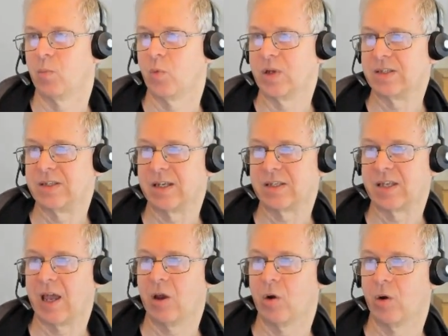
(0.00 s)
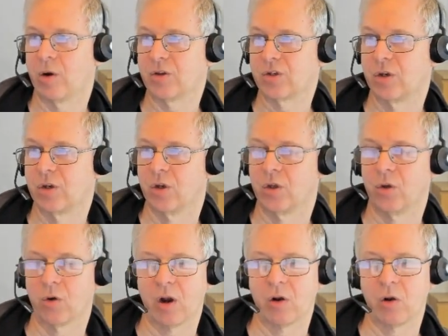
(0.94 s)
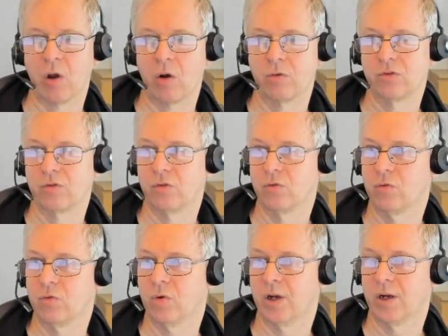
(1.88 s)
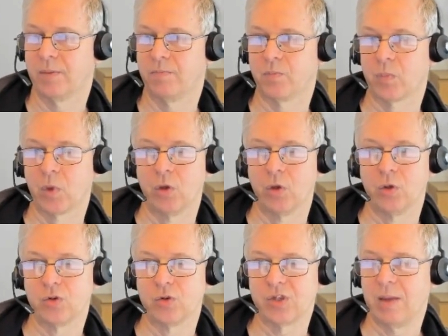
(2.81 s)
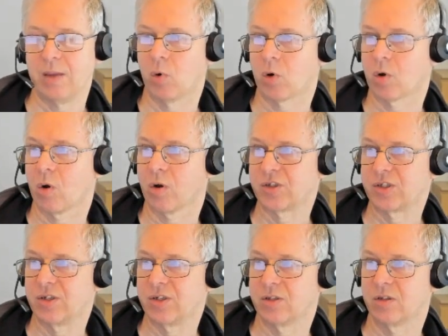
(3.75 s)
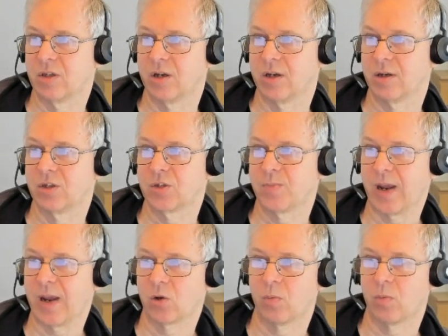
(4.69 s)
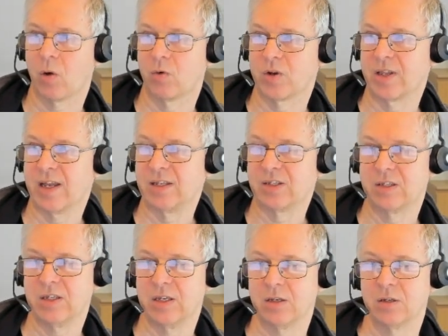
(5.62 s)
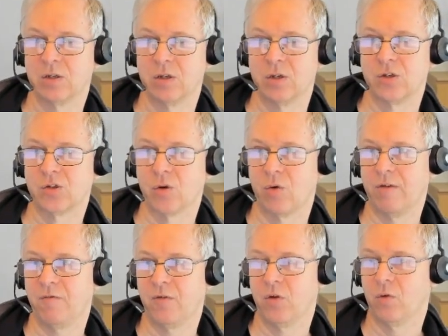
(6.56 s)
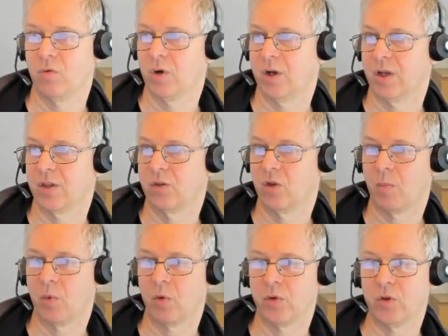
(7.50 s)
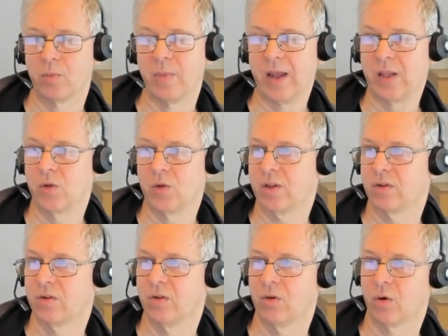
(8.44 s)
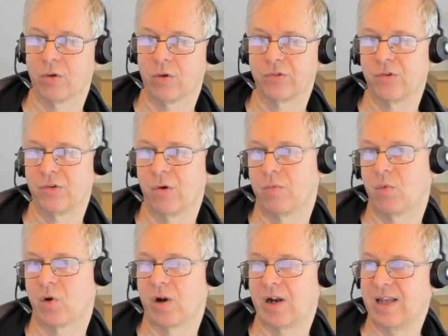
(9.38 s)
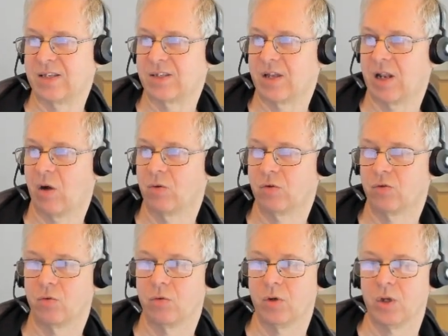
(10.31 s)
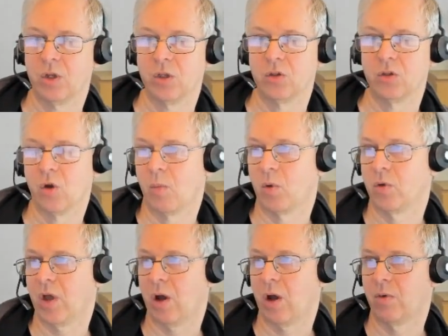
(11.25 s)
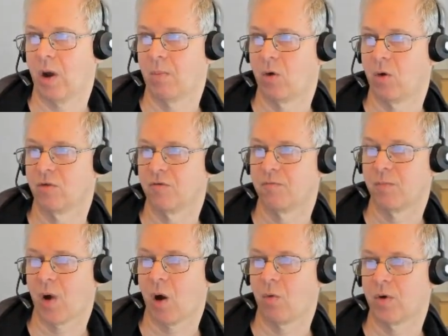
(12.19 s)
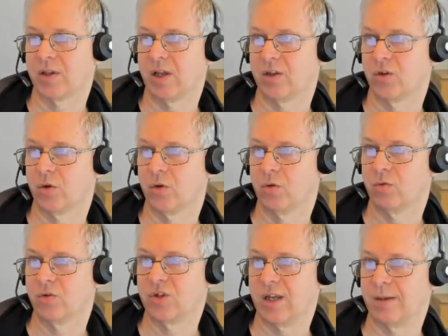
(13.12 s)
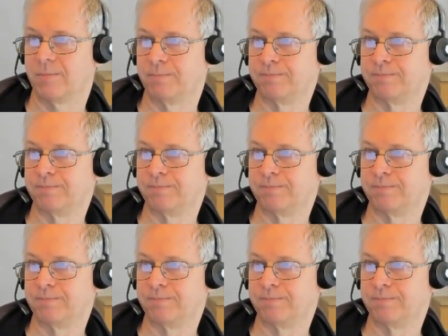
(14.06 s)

With the 6 gigahertz, you are allowed to use a more constant spectral power density. So if you double your bandwidth, you're also more or less allowed to double the amount of power that you're using.